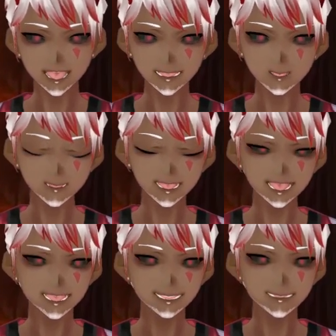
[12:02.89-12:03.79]
for what I
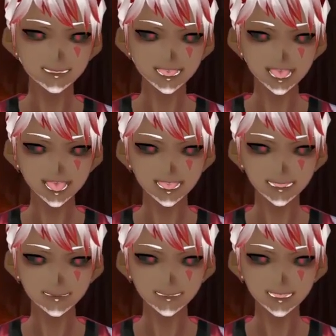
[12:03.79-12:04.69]
have now,
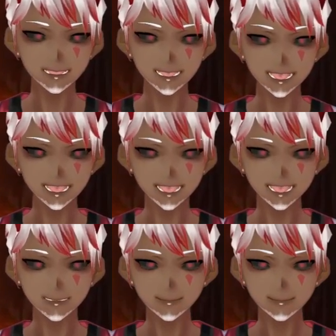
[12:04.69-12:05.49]
considering